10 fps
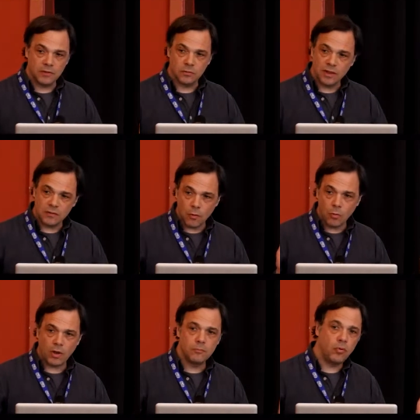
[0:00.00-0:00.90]
So that's a
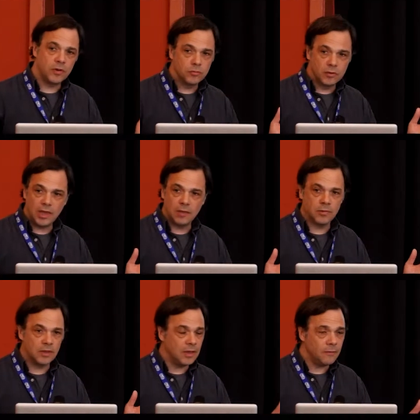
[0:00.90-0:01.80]
1.2
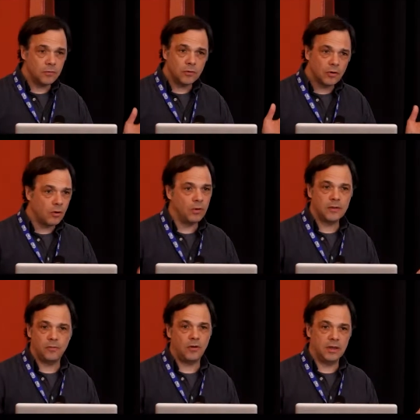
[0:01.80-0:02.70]
kb. If you're
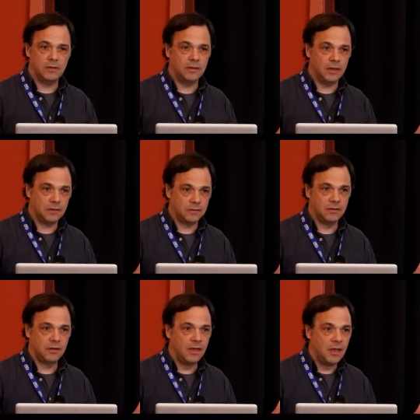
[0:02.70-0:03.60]
going for ITS,